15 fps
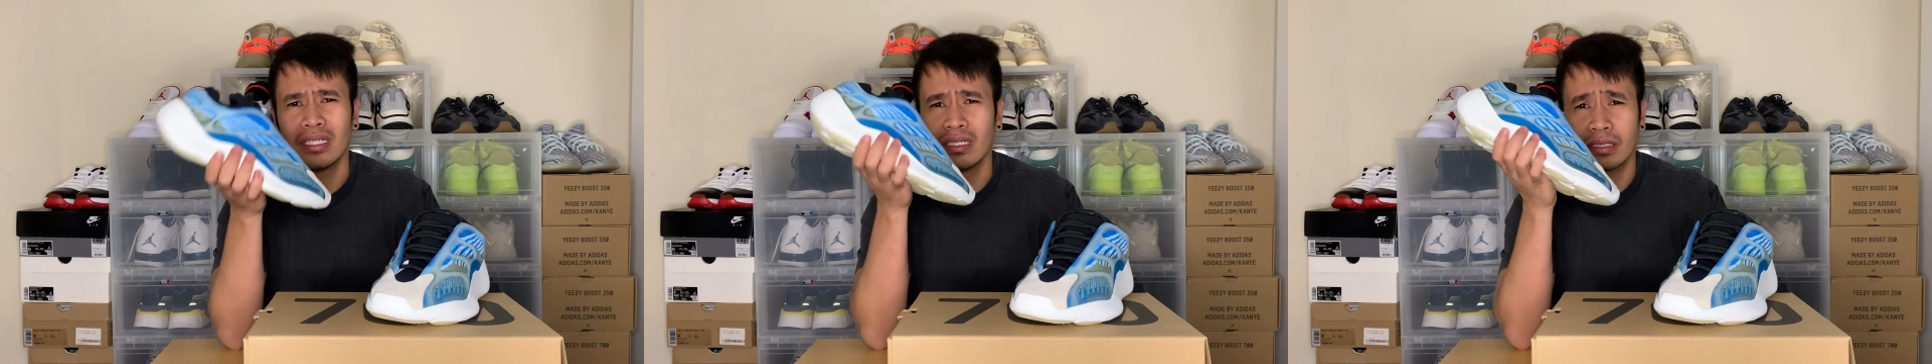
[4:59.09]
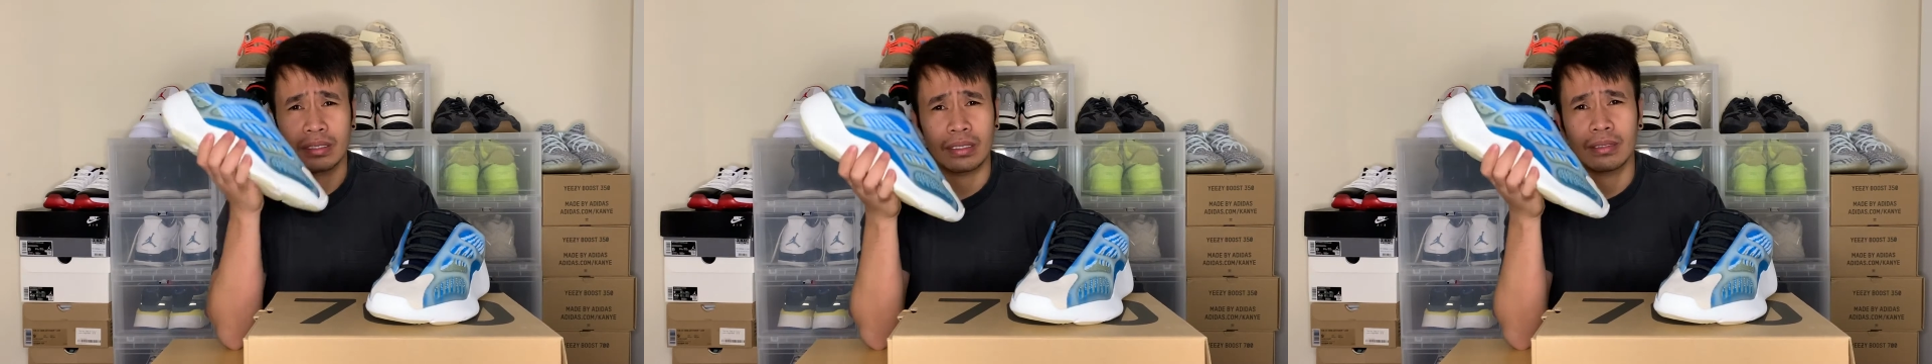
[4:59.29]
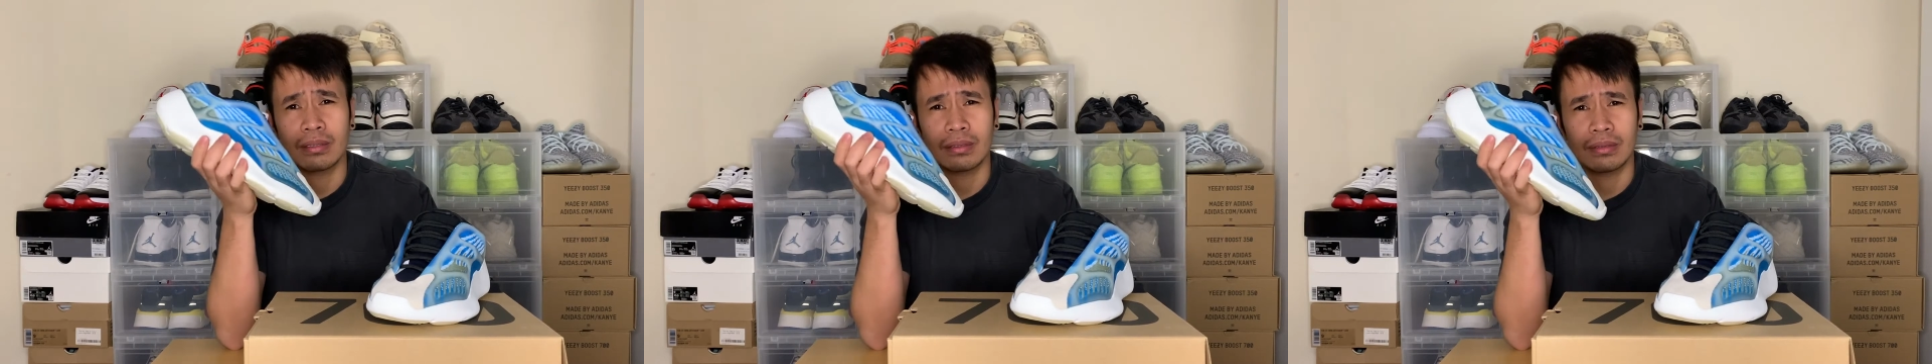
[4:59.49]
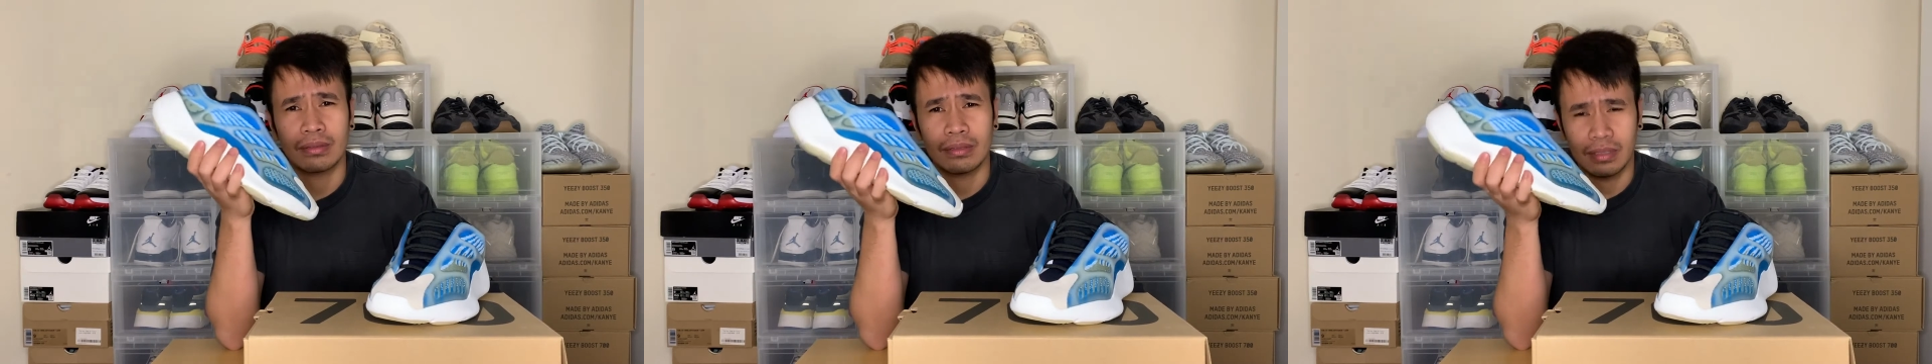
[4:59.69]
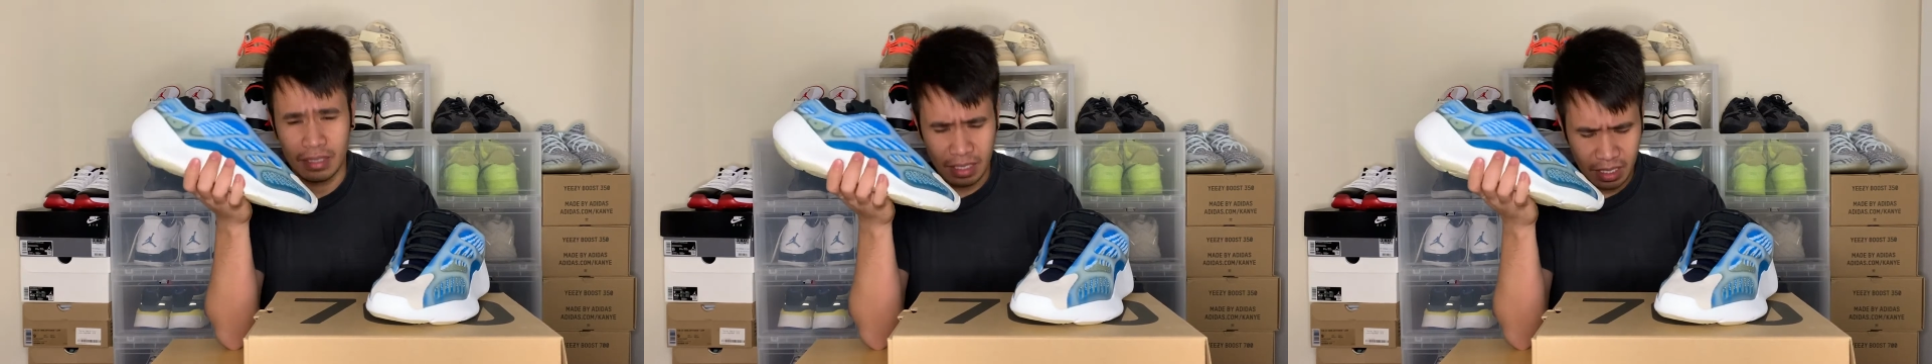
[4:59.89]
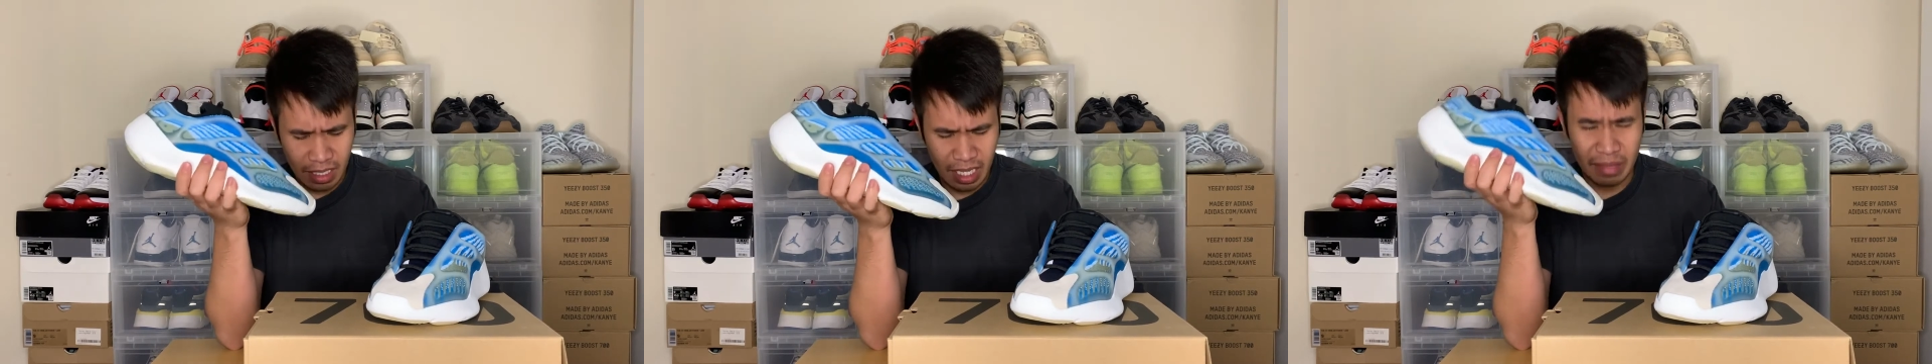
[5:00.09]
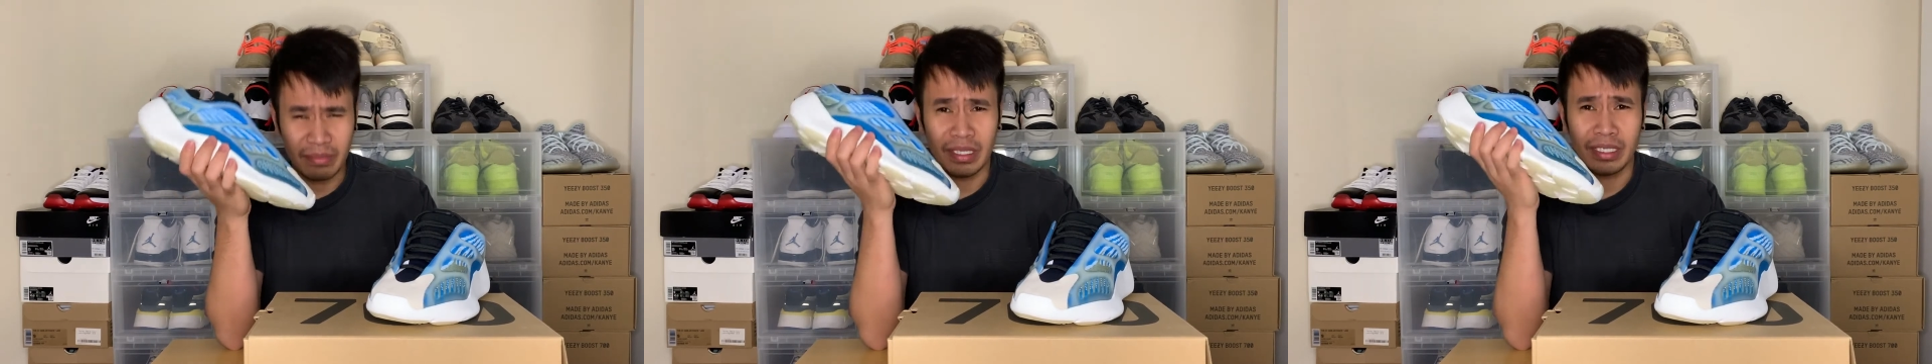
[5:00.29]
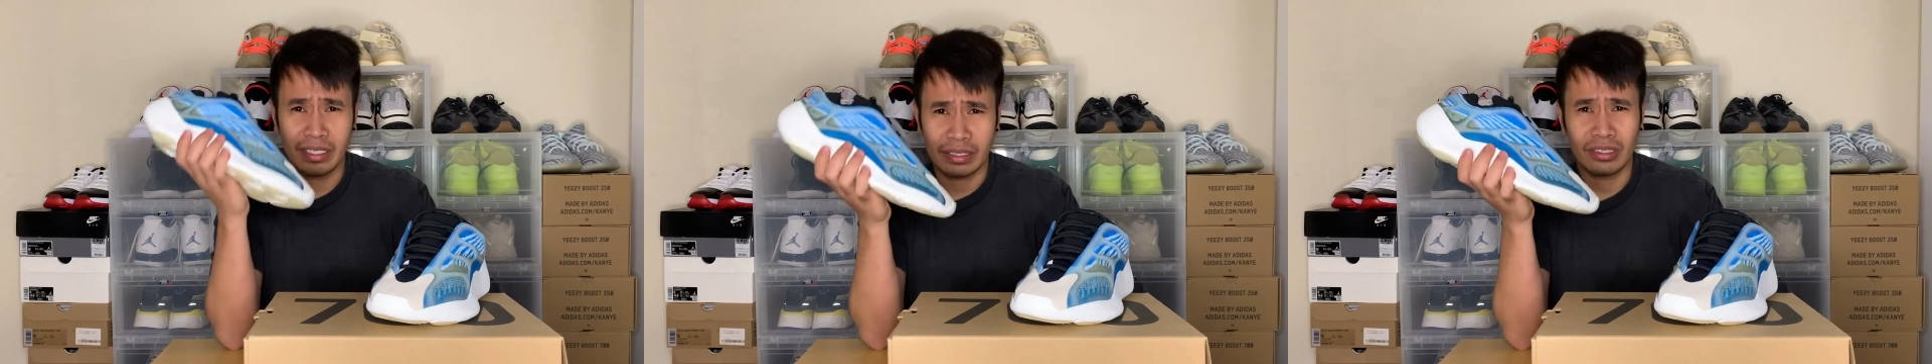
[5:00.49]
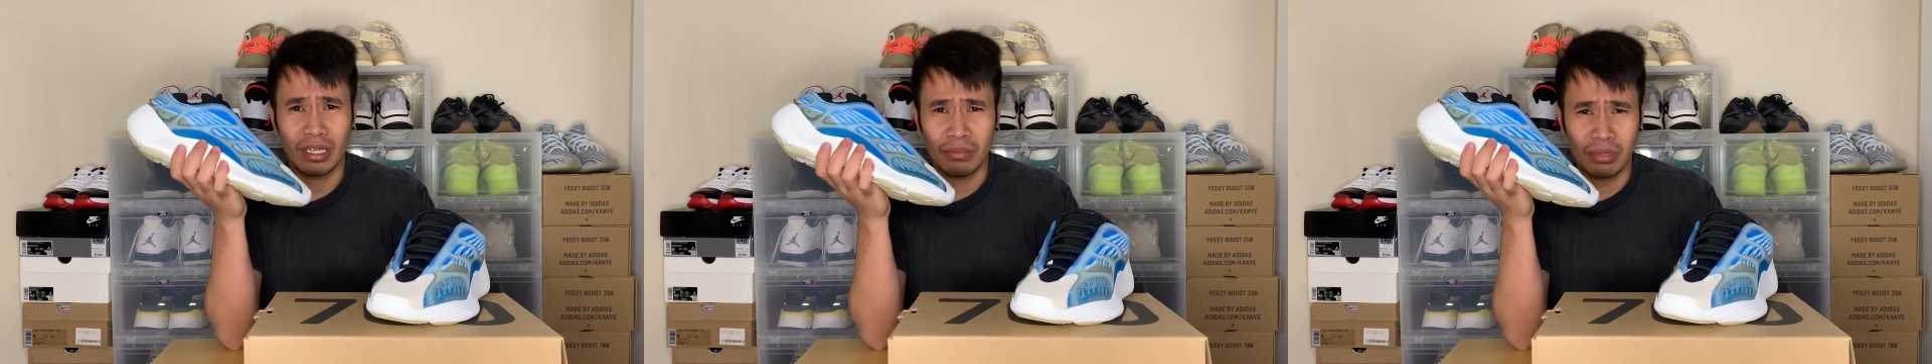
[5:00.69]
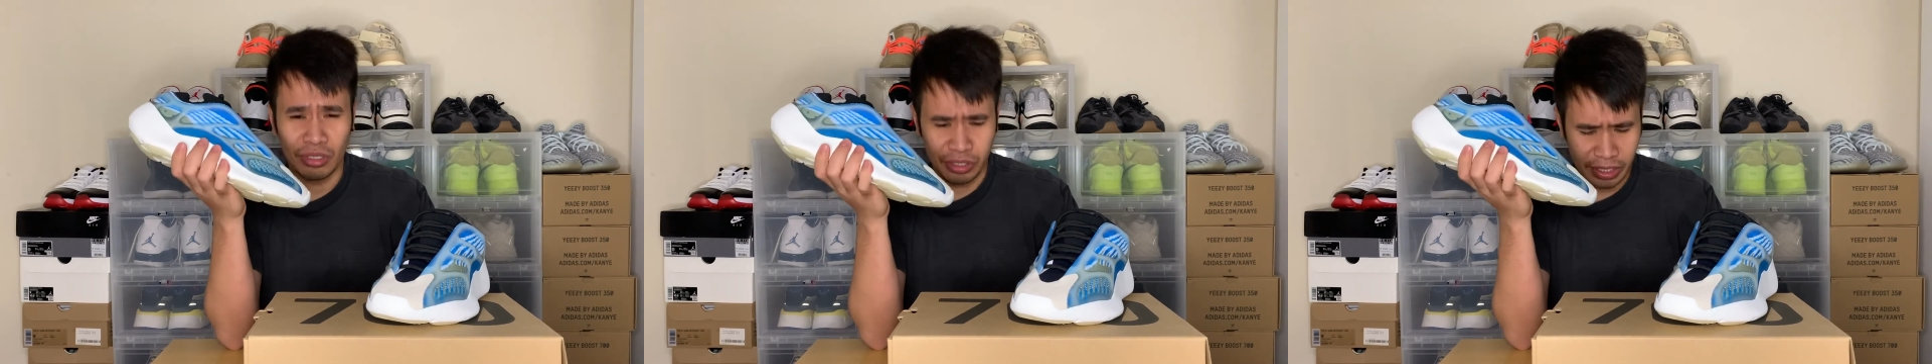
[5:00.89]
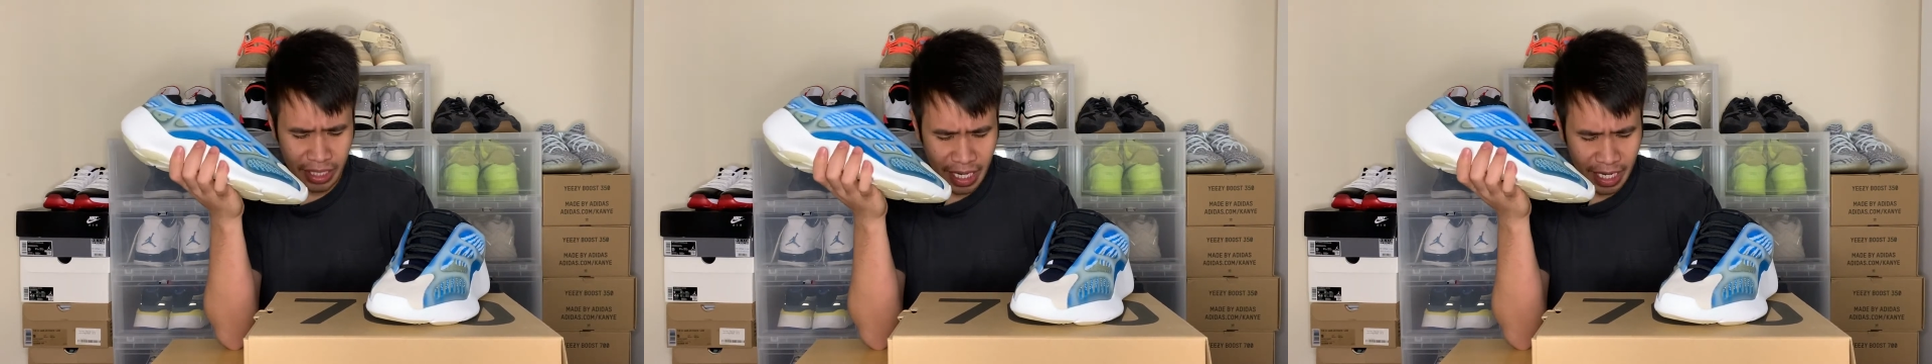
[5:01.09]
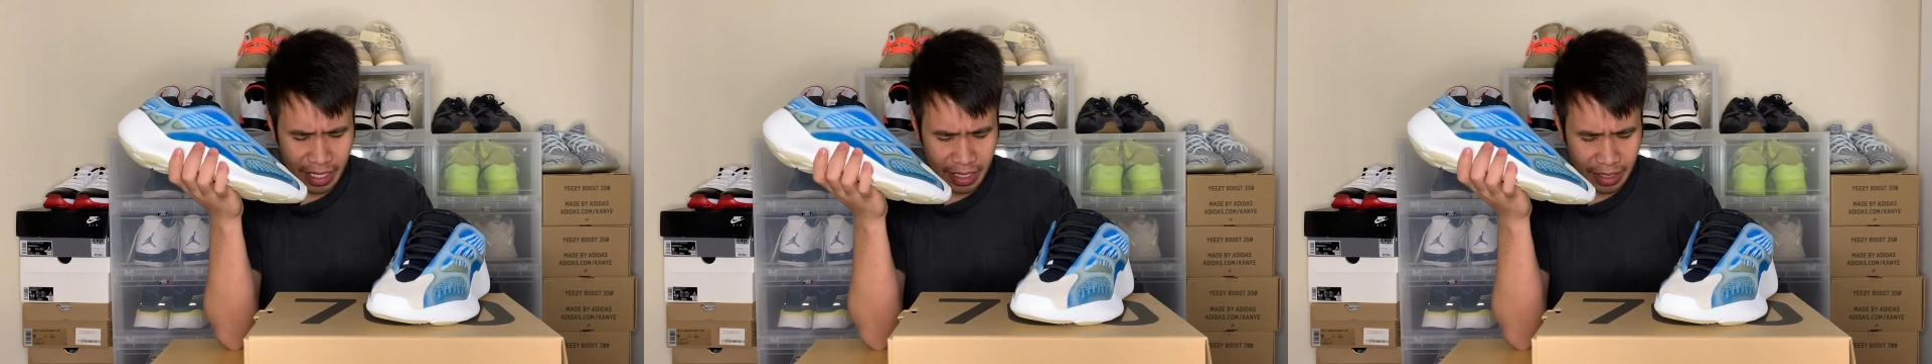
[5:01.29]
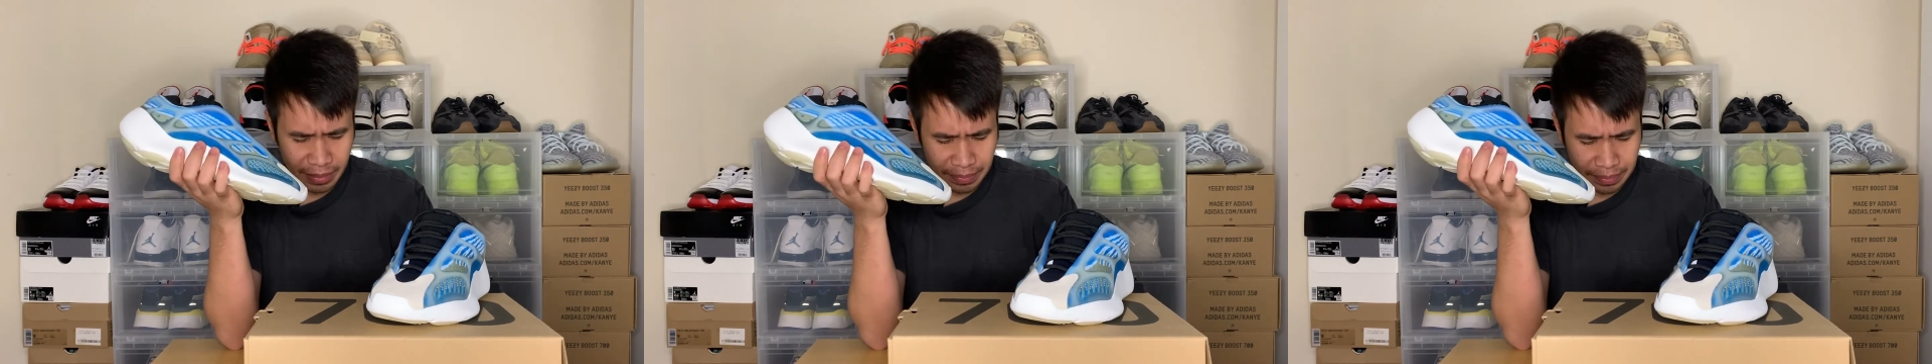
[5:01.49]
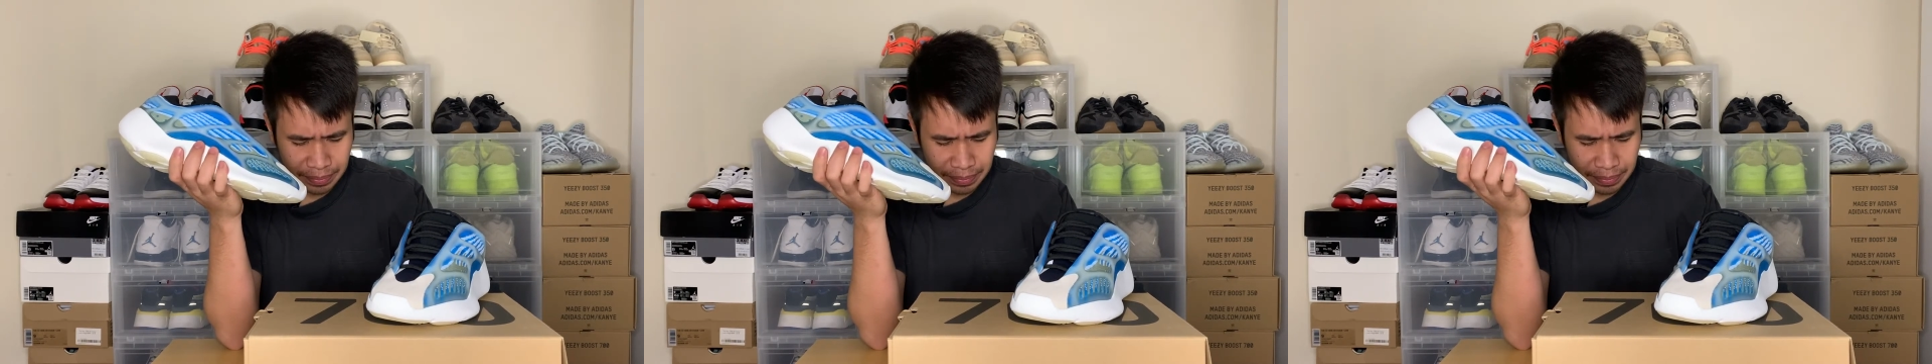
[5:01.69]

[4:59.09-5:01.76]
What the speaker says: so let me just double check.